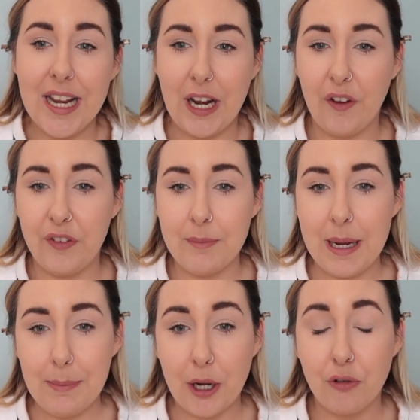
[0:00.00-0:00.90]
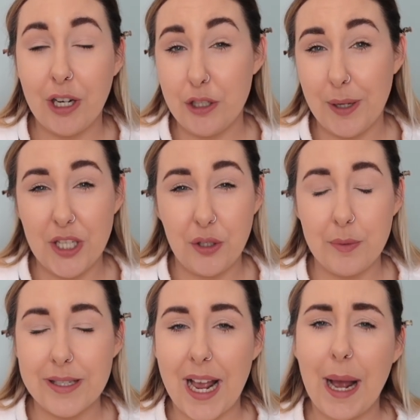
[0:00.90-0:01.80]
Now for me, my graduation
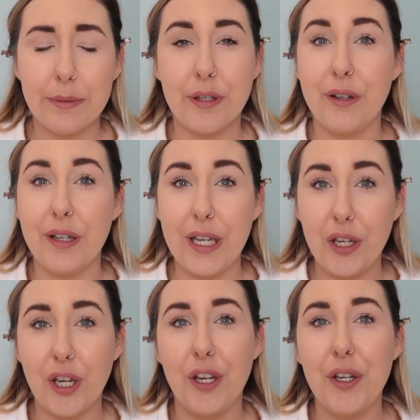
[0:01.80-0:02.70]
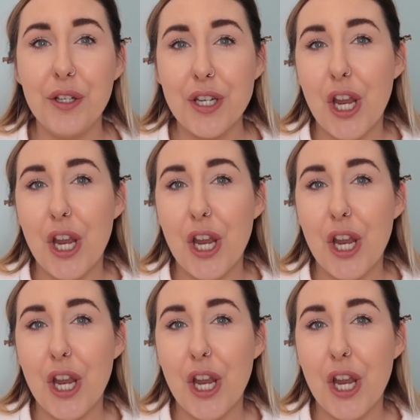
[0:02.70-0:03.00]
was absolutely huge